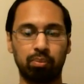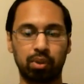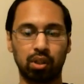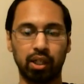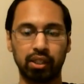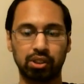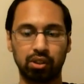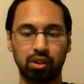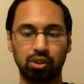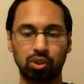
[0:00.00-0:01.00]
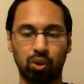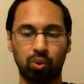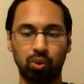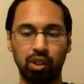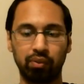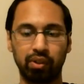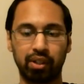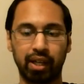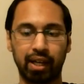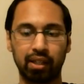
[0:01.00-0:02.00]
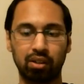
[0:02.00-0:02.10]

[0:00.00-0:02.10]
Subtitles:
collection. So even that